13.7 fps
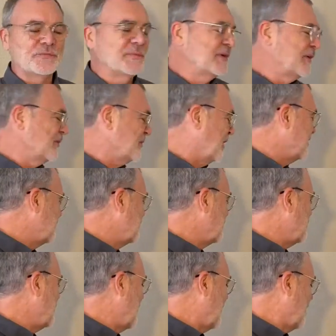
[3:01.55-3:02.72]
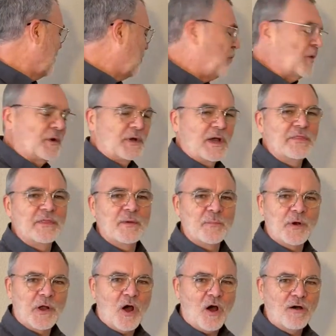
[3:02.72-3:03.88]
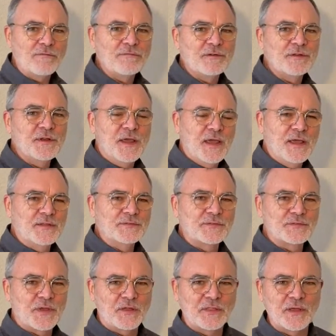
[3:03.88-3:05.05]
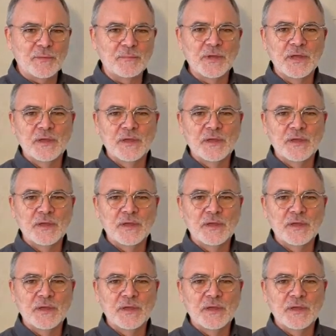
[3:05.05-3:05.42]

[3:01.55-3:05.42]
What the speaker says: because I do work on them often and sell them